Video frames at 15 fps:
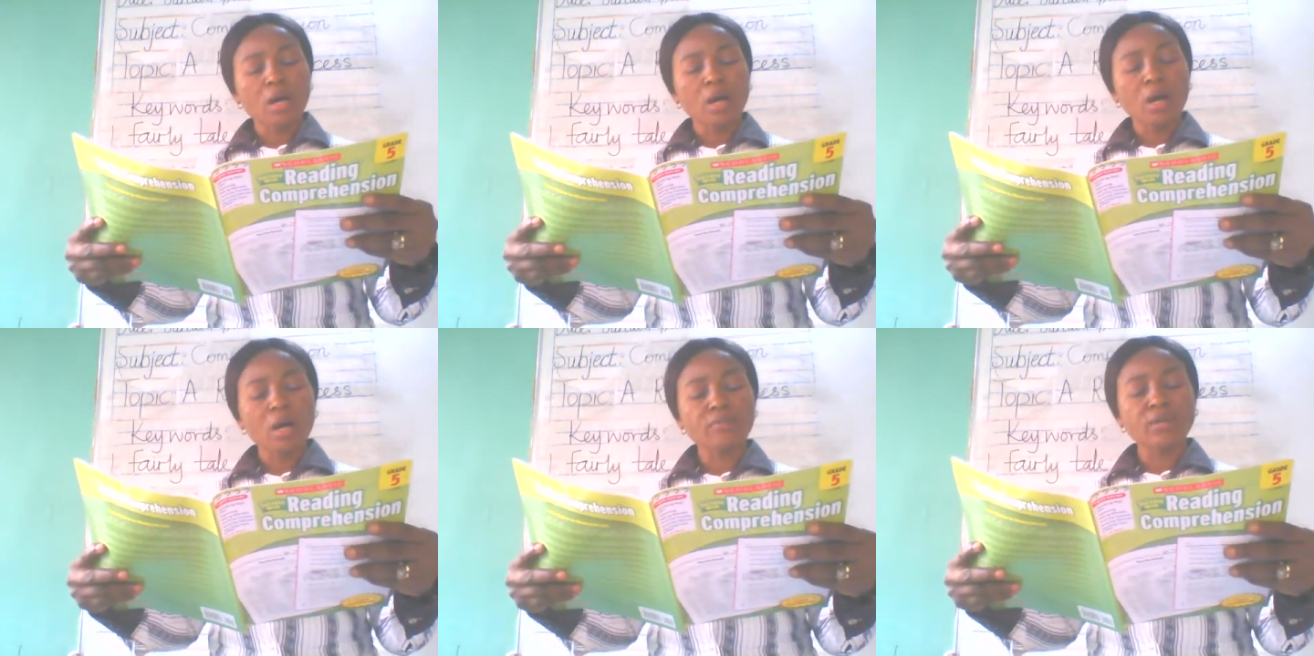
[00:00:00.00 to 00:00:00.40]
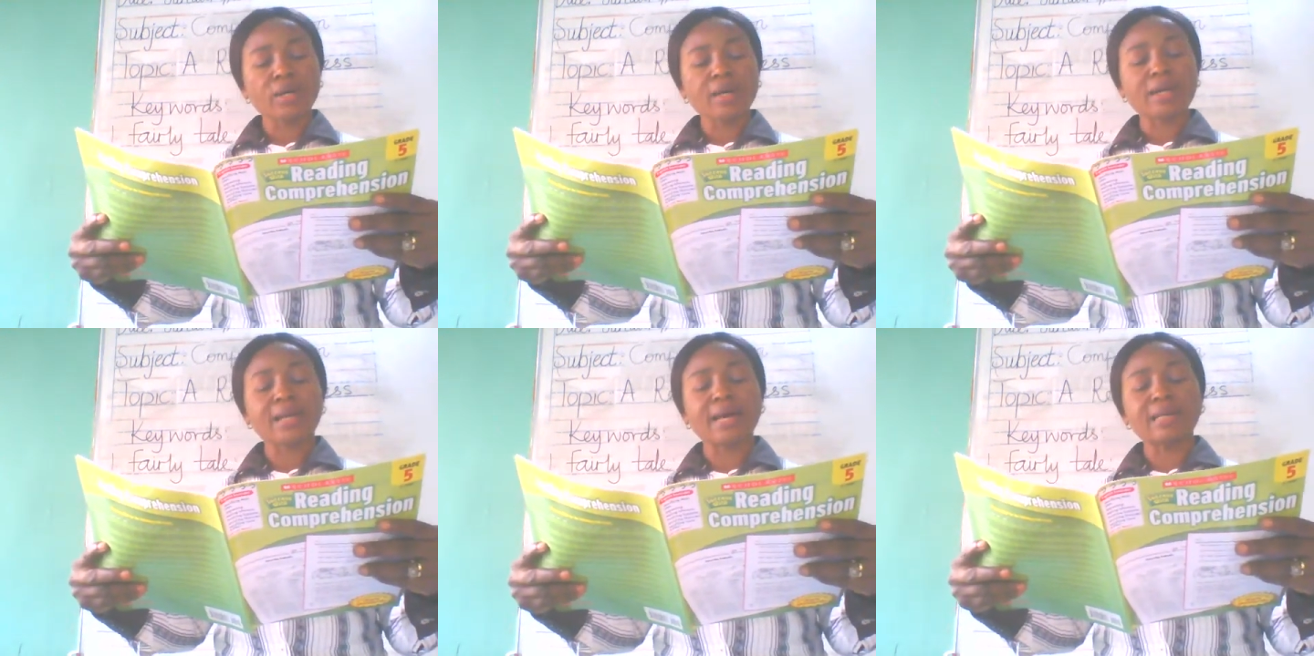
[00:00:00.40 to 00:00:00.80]
of the
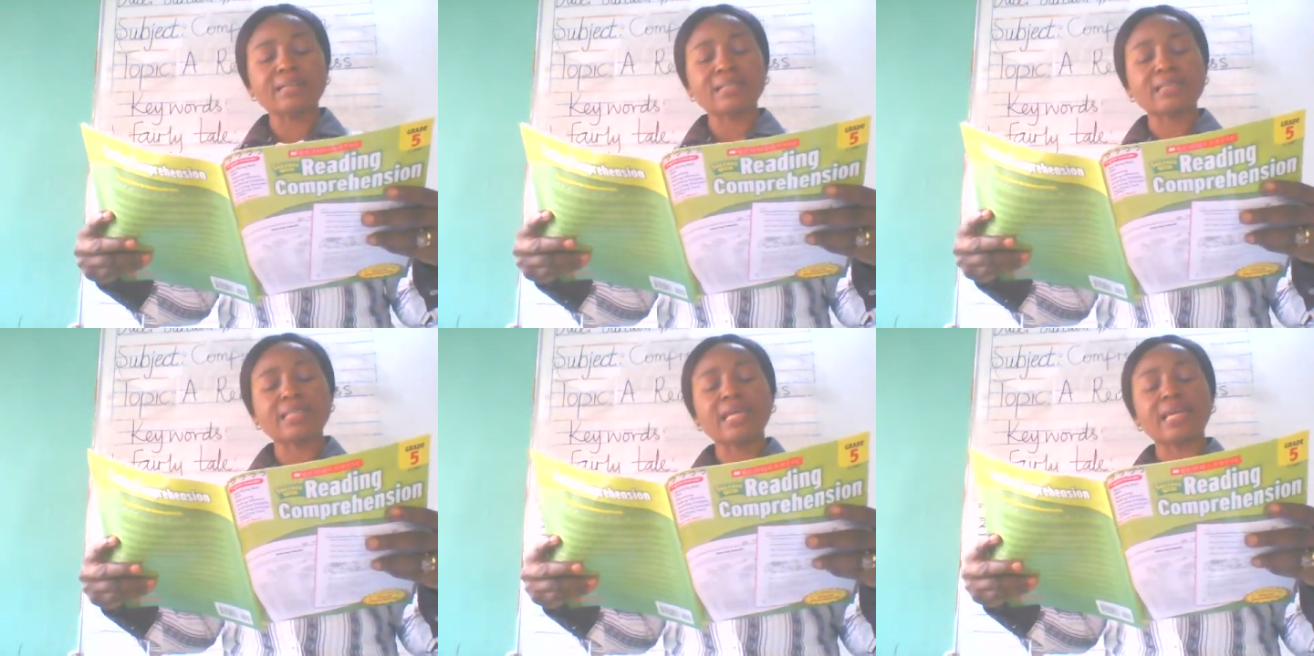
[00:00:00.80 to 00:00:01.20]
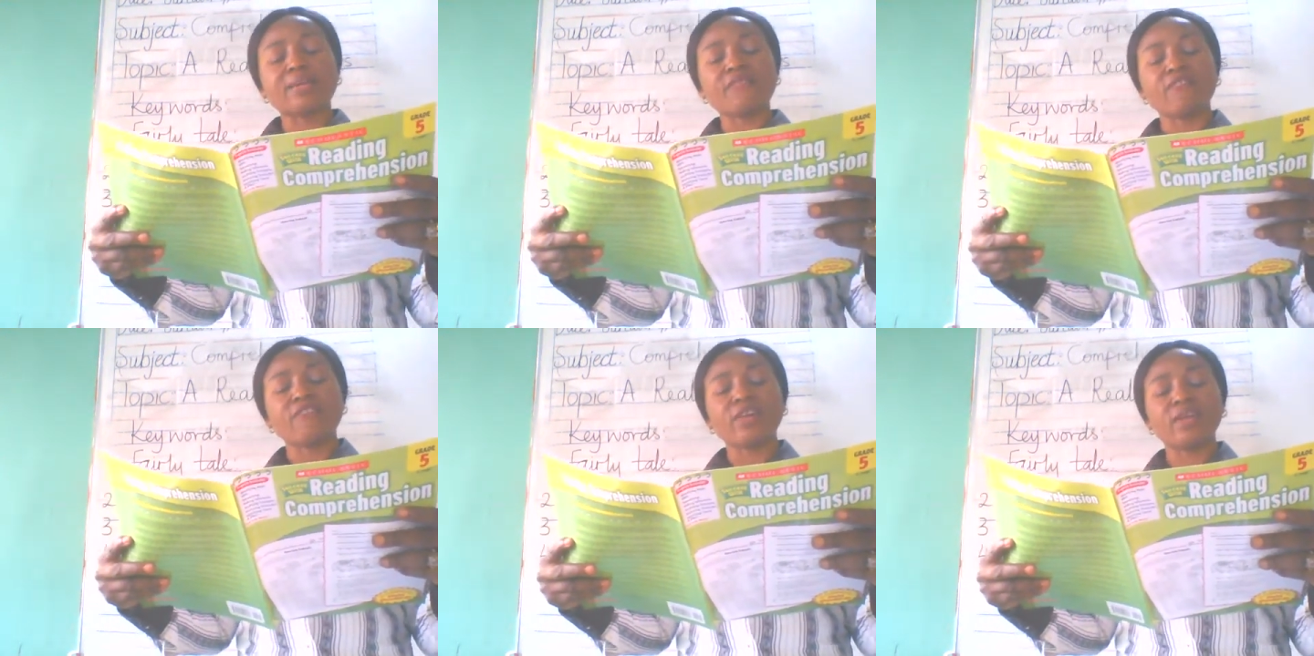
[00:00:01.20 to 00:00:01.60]

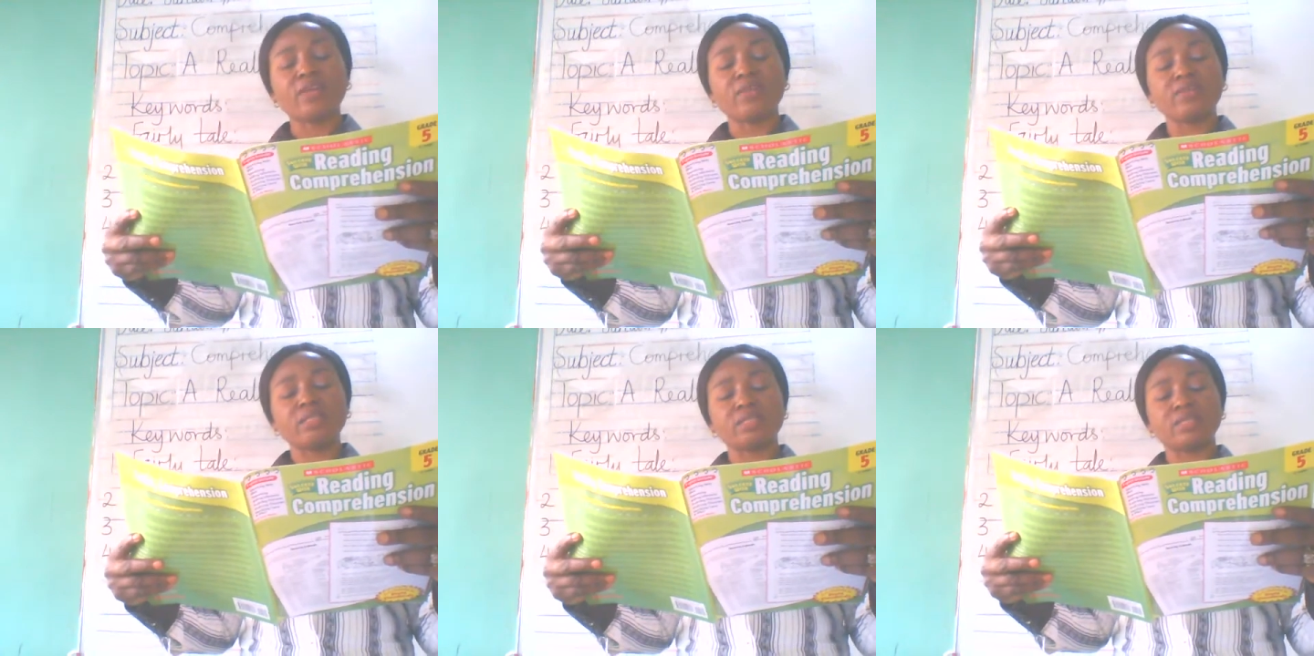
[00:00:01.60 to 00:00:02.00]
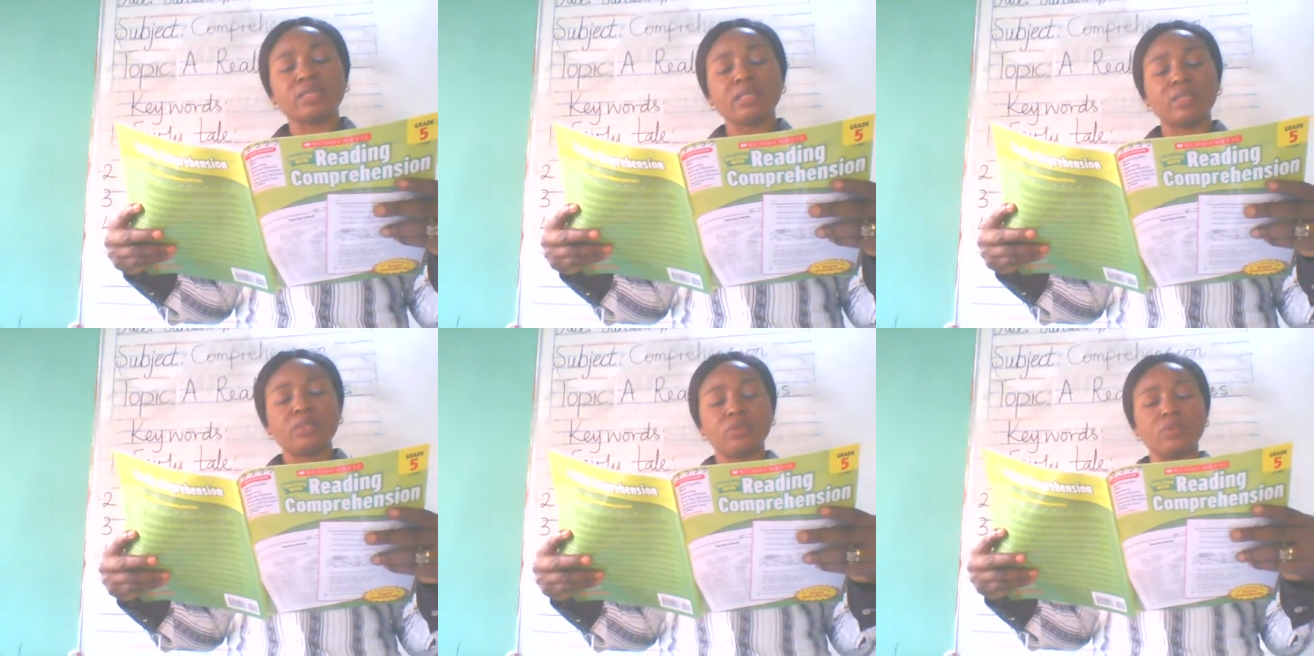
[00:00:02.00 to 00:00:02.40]
classic fairy
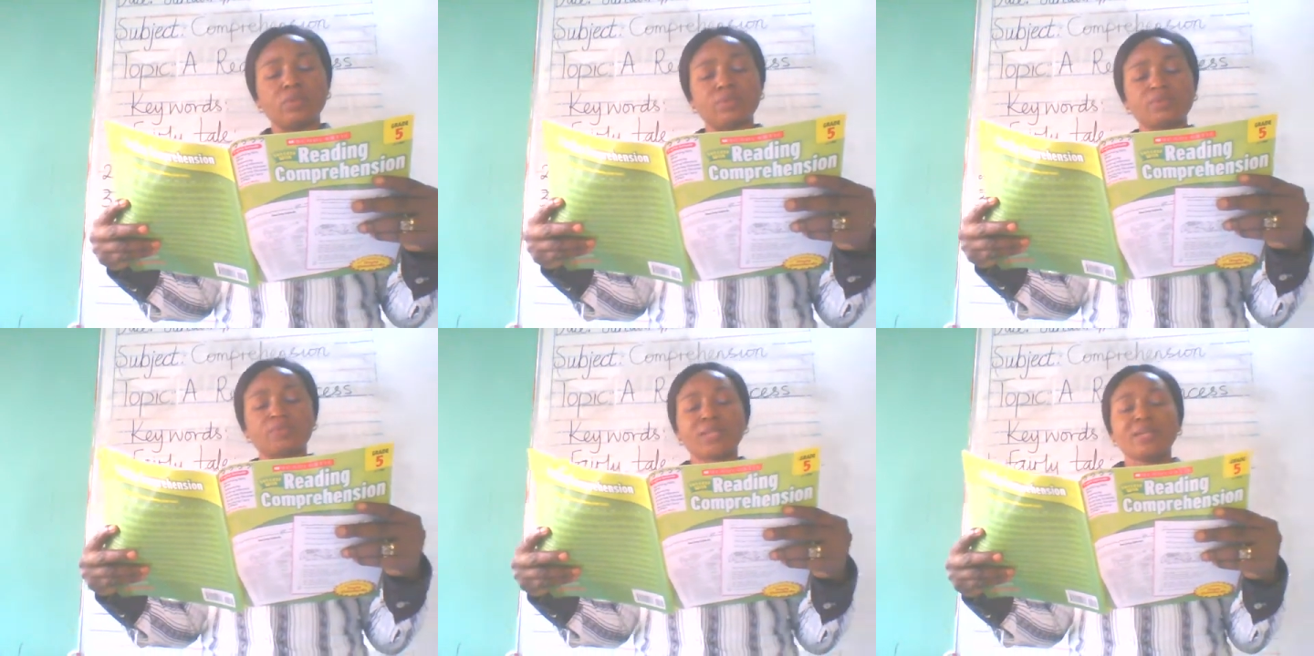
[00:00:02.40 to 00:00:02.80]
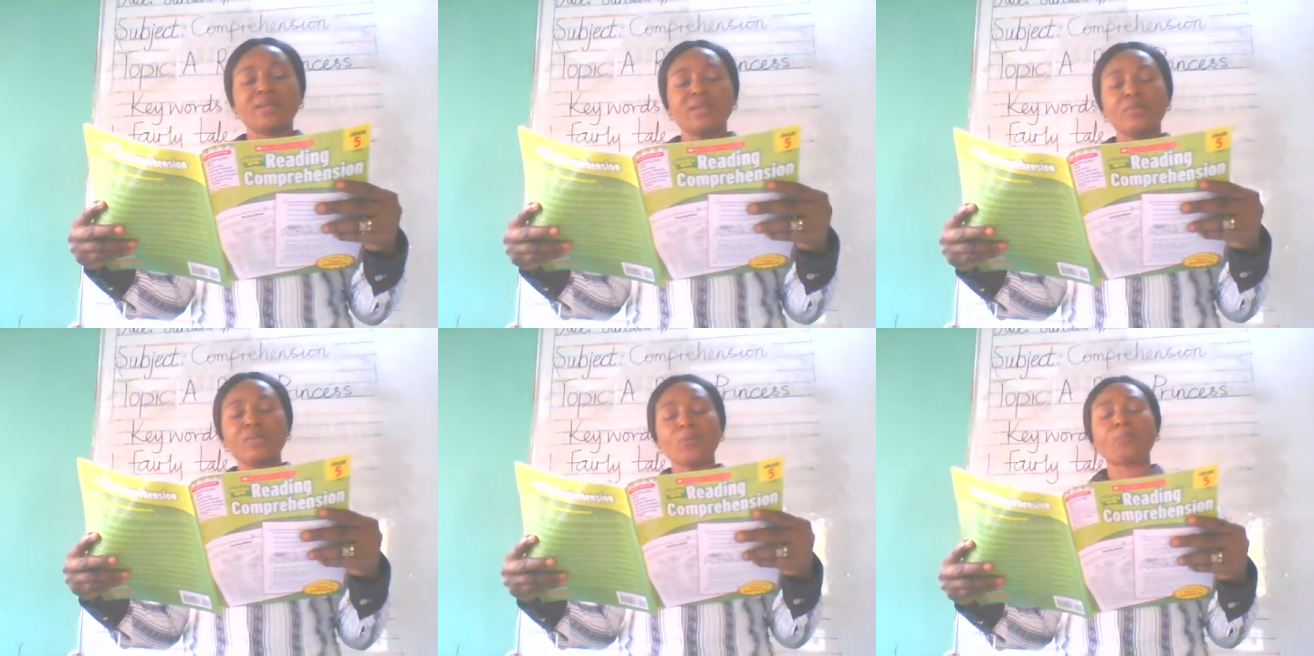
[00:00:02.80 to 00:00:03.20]
tale,
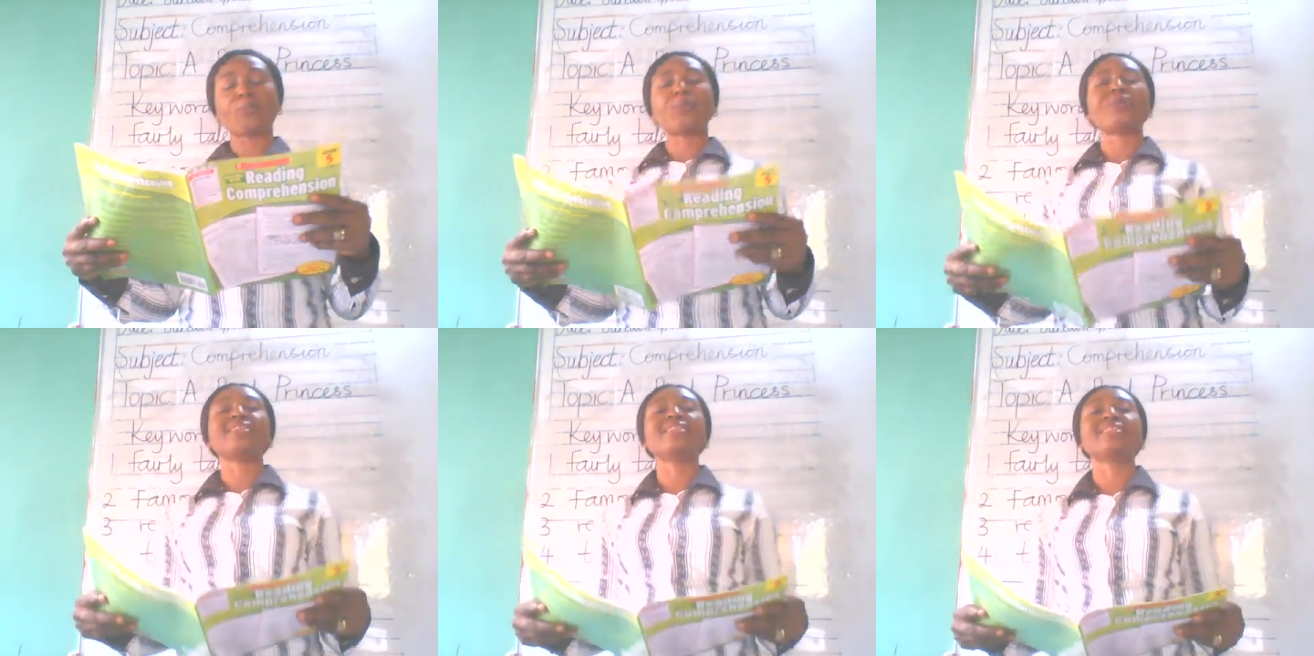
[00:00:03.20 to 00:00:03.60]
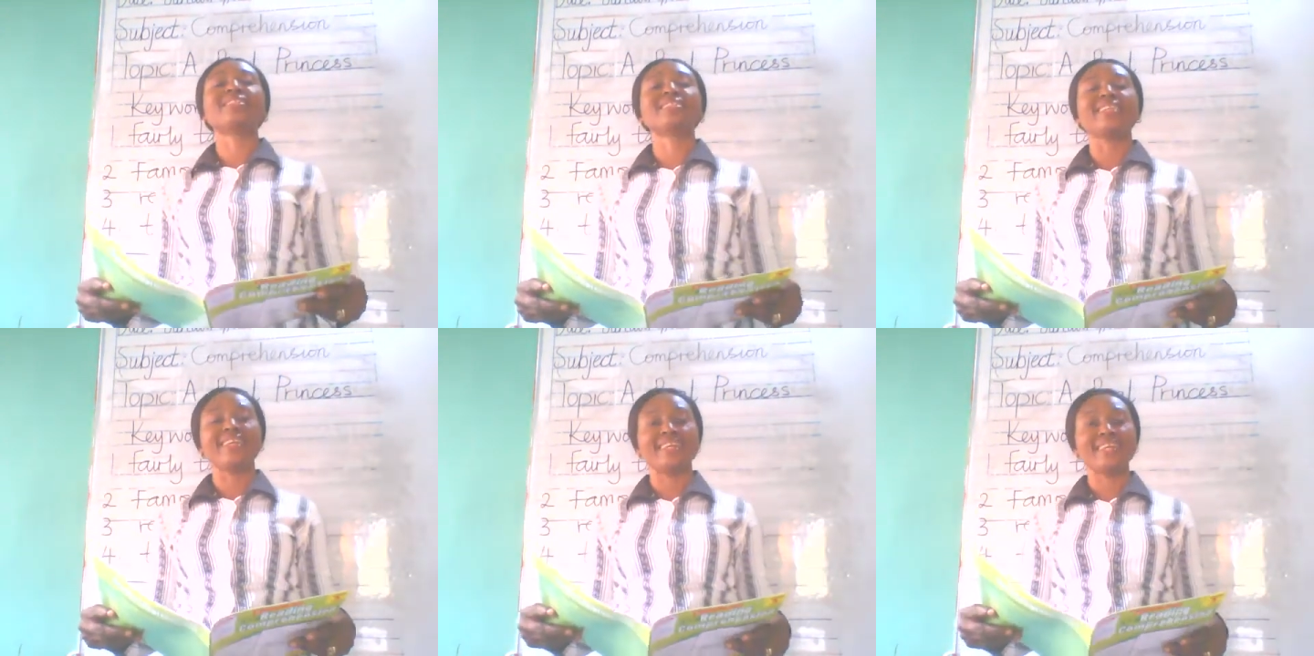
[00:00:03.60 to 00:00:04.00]
The
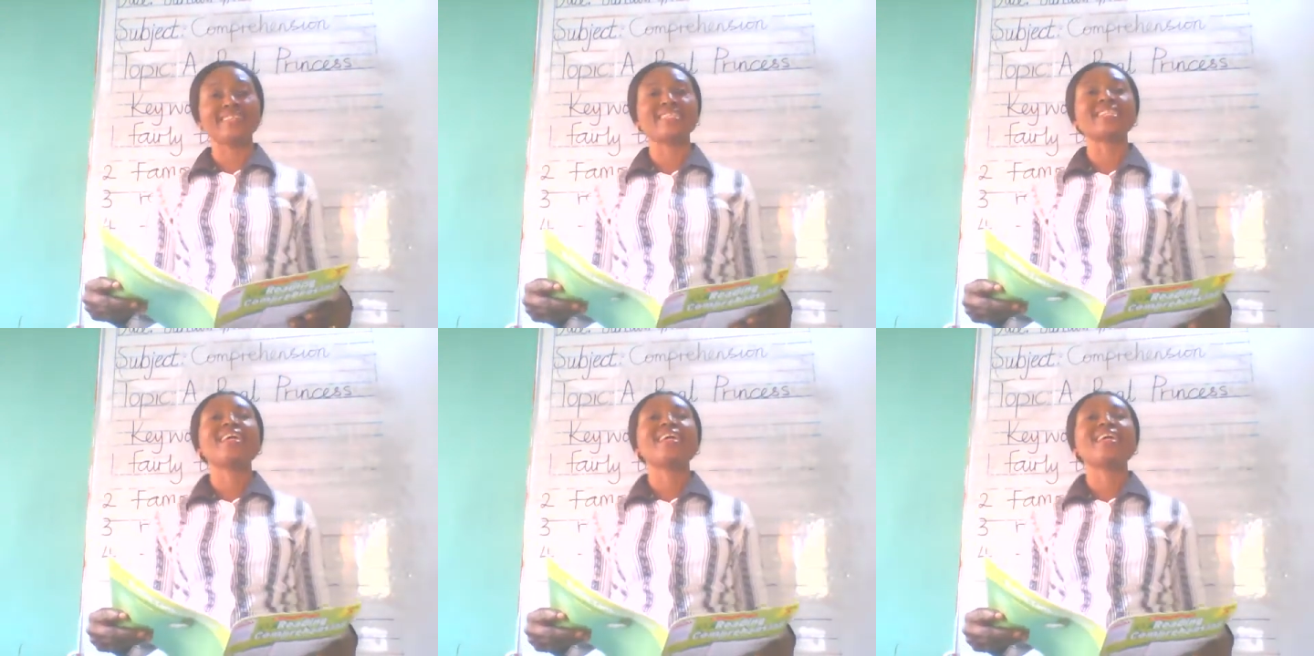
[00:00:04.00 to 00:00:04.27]
Princess